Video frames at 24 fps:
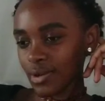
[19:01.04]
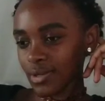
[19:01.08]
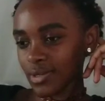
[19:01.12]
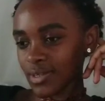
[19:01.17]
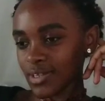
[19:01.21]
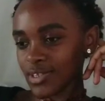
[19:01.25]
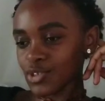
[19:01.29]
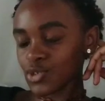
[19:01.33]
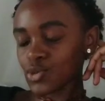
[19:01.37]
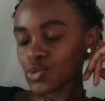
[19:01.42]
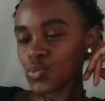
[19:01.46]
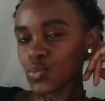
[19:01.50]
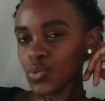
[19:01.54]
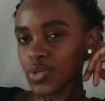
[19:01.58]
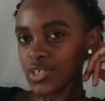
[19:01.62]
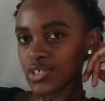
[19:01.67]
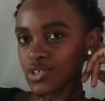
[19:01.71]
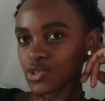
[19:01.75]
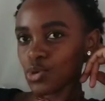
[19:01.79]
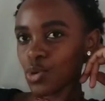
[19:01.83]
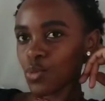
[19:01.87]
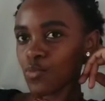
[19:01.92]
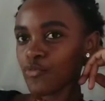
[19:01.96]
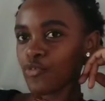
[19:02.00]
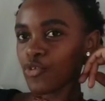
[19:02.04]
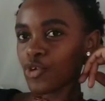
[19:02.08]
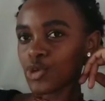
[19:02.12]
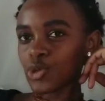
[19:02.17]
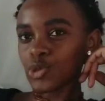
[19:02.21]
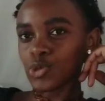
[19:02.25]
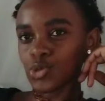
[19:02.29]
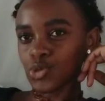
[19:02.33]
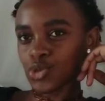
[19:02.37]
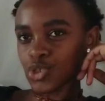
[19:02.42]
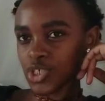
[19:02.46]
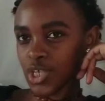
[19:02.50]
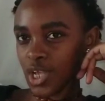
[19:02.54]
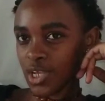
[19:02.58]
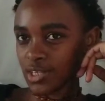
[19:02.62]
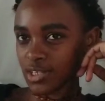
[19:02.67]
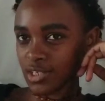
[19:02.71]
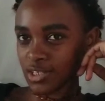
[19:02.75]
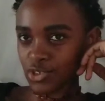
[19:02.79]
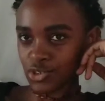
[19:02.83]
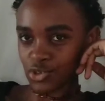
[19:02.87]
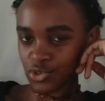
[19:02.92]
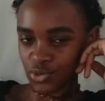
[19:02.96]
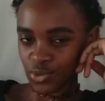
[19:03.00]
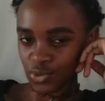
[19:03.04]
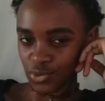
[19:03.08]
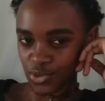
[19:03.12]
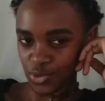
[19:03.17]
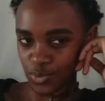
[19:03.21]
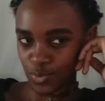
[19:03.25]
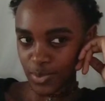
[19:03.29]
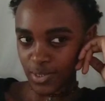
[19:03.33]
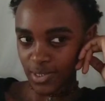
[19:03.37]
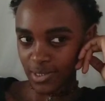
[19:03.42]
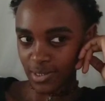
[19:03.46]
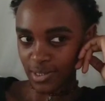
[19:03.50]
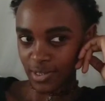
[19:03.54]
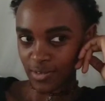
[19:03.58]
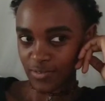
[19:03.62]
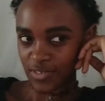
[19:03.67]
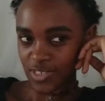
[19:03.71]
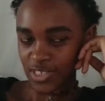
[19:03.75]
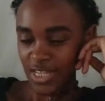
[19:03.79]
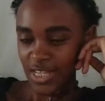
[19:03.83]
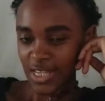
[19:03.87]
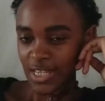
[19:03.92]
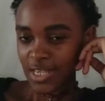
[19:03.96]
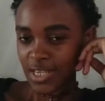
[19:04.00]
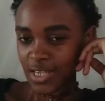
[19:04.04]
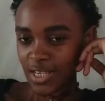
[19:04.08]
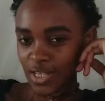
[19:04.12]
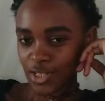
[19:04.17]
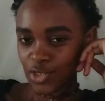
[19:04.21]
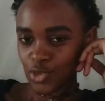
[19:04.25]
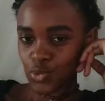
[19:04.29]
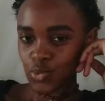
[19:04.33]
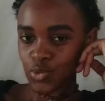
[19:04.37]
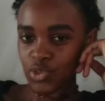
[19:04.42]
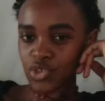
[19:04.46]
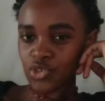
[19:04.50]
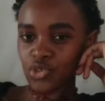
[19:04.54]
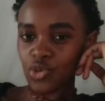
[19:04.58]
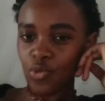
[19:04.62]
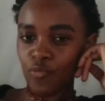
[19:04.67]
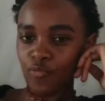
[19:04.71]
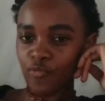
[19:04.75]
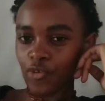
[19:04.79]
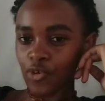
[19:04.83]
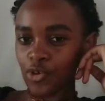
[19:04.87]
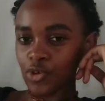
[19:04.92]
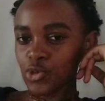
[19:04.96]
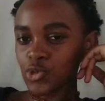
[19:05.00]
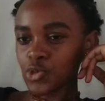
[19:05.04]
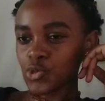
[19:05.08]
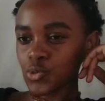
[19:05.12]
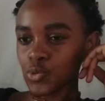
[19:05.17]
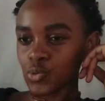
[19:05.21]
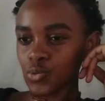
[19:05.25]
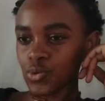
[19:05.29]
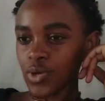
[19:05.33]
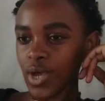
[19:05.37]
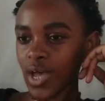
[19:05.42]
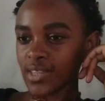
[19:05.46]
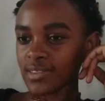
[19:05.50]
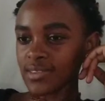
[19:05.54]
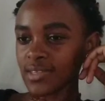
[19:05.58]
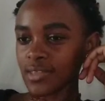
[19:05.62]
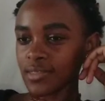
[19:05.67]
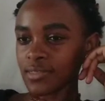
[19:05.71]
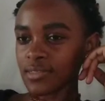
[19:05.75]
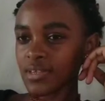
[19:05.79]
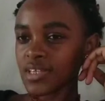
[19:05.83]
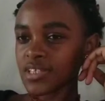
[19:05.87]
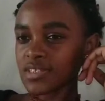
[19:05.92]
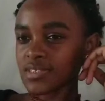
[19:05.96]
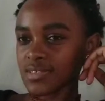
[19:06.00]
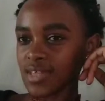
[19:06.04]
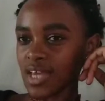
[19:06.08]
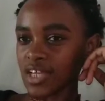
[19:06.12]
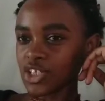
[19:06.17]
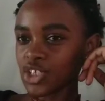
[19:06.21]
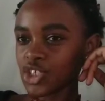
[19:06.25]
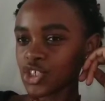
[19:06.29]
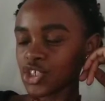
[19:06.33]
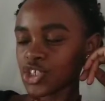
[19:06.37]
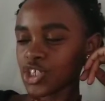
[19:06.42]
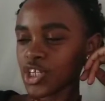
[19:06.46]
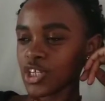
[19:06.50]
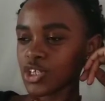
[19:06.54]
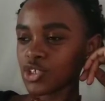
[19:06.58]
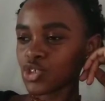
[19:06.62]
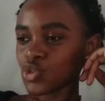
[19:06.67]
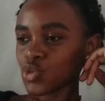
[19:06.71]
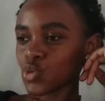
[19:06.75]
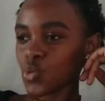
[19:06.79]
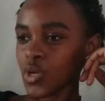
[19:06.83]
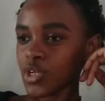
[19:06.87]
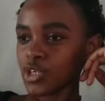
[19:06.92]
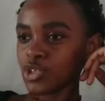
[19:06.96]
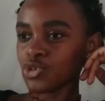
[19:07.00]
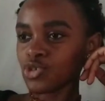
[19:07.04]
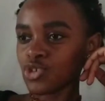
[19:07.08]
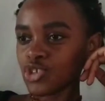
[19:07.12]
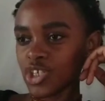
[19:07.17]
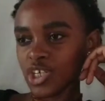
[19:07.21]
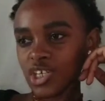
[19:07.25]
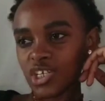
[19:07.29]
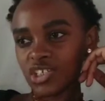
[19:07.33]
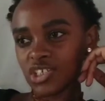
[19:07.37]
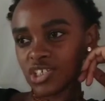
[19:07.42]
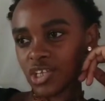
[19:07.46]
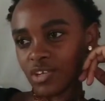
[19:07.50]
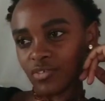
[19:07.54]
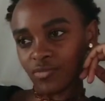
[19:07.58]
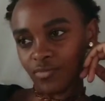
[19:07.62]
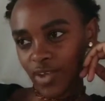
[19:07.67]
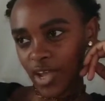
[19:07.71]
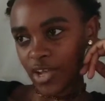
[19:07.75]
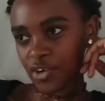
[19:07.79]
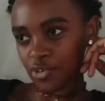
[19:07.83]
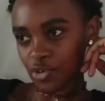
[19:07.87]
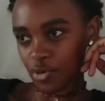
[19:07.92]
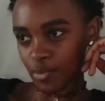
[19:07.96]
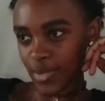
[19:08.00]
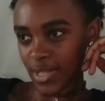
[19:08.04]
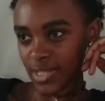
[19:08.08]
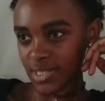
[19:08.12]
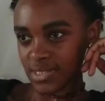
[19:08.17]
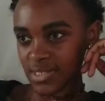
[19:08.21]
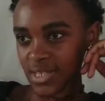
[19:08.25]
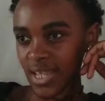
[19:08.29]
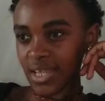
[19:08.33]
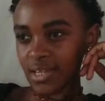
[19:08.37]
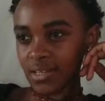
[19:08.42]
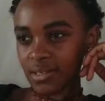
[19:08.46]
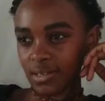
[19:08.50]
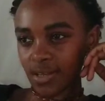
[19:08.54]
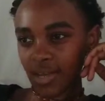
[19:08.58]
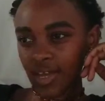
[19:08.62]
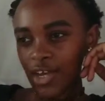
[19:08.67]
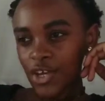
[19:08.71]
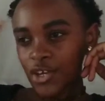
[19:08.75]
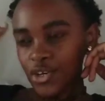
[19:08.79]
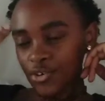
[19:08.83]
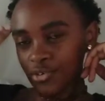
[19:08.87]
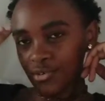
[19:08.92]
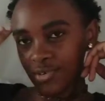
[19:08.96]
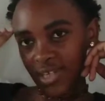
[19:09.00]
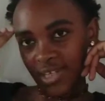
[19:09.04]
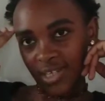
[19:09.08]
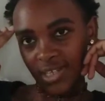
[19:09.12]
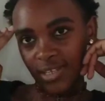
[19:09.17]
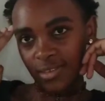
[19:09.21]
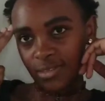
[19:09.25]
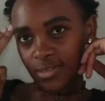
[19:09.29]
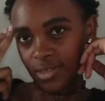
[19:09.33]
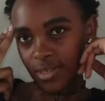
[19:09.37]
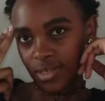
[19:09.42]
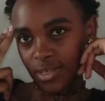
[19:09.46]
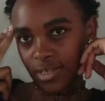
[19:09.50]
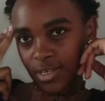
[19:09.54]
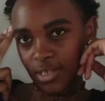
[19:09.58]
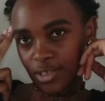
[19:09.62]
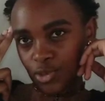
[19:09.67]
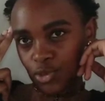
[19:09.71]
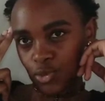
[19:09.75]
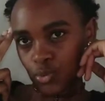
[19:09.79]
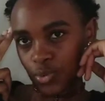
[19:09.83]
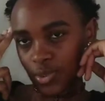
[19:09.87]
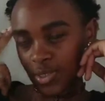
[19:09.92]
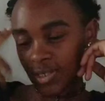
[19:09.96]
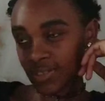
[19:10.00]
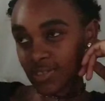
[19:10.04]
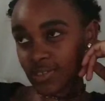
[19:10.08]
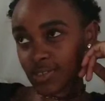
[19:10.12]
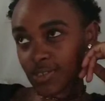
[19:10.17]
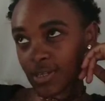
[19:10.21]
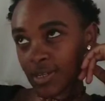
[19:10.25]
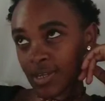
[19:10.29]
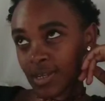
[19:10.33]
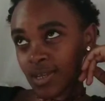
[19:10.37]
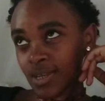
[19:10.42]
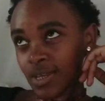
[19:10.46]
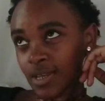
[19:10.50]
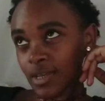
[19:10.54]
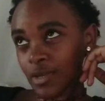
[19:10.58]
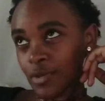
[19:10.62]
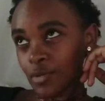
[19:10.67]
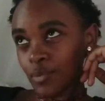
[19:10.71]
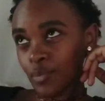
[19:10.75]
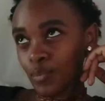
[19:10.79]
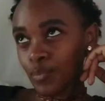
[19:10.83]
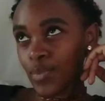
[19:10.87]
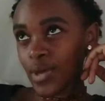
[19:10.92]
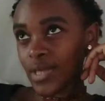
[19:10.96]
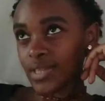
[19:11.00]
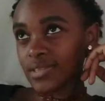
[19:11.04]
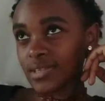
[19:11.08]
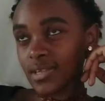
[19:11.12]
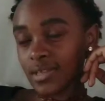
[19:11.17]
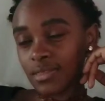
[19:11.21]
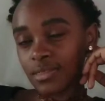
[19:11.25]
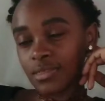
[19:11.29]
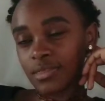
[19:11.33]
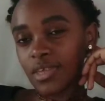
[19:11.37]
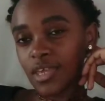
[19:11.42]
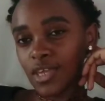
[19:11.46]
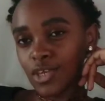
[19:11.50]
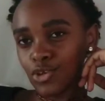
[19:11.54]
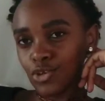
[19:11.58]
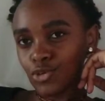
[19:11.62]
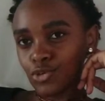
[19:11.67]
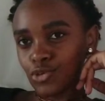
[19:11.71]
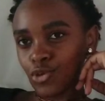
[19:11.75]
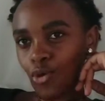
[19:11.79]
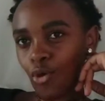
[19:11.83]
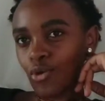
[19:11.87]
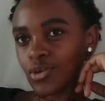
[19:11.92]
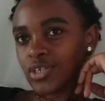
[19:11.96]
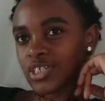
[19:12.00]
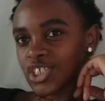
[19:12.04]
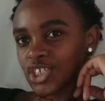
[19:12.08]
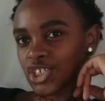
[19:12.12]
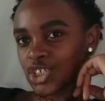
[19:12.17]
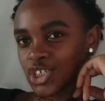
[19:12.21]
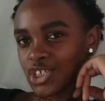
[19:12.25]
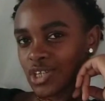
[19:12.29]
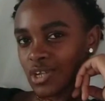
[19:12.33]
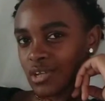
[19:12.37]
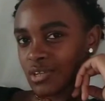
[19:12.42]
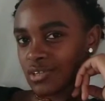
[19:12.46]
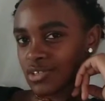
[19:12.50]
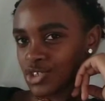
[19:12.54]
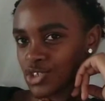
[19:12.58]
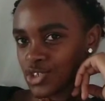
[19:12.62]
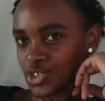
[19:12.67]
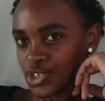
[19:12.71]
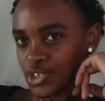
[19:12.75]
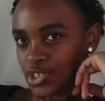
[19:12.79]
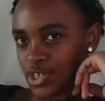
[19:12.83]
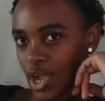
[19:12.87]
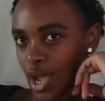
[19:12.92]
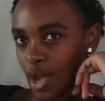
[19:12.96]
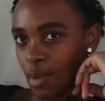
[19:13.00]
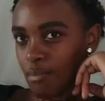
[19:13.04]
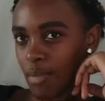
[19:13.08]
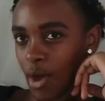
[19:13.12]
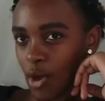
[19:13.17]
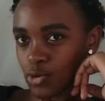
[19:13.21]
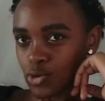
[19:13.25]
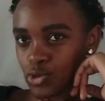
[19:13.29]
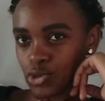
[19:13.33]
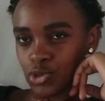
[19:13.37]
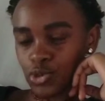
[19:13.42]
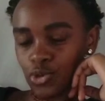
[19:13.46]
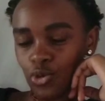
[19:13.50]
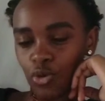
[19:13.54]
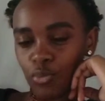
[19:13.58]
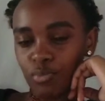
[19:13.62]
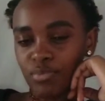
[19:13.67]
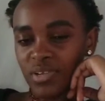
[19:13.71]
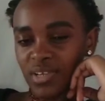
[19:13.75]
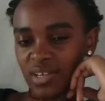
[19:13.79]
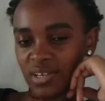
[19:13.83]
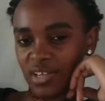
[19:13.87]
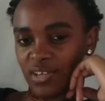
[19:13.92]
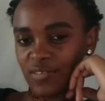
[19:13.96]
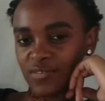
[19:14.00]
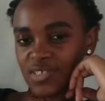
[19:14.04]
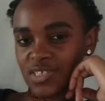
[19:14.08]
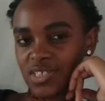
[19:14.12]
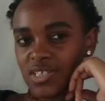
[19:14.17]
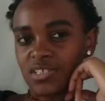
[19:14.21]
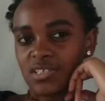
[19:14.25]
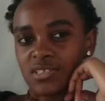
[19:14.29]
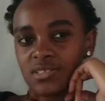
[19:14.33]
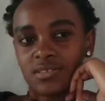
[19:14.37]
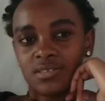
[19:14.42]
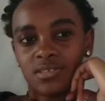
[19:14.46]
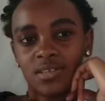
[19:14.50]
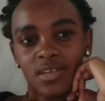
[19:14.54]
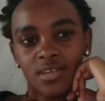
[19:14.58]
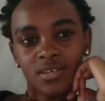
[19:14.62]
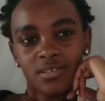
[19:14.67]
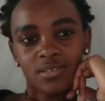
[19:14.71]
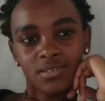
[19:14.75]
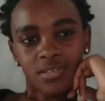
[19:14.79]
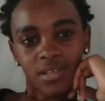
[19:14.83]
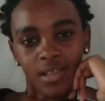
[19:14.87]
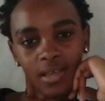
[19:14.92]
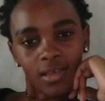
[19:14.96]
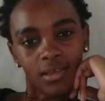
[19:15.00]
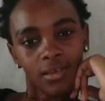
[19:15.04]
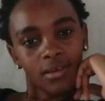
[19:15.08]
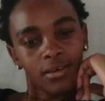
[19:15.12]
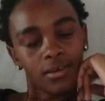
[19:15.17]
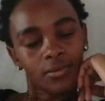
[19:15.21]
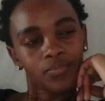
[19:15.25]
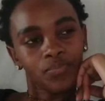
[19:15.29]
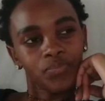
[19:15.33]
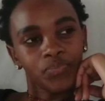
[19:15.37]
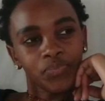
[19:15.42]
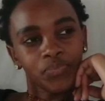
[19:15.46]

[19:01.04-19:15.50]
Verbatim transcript: it's wisdom for you to challenge those beliefs. It's wisdom for you to look at the things that change when you change environments and really think into it. But the thing you don't change about your beliefs is things like